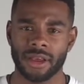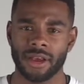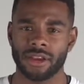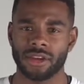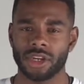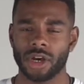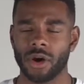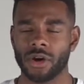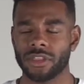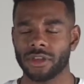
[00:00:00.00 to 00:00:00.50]

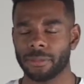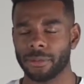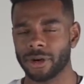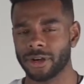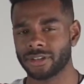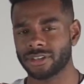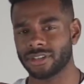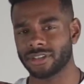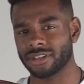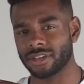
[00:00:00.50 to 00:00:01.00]
no other
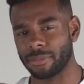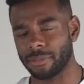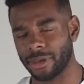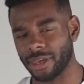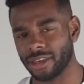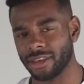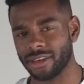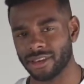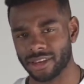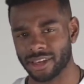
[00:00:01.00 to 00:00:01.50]
person's
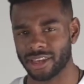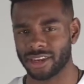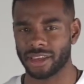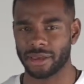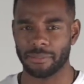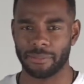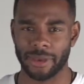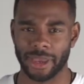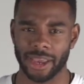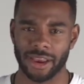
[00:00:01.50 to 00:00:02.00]
opinion can
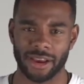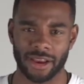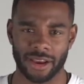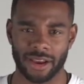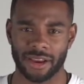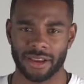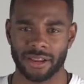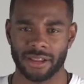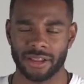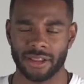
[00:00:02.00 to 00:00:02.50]
compare.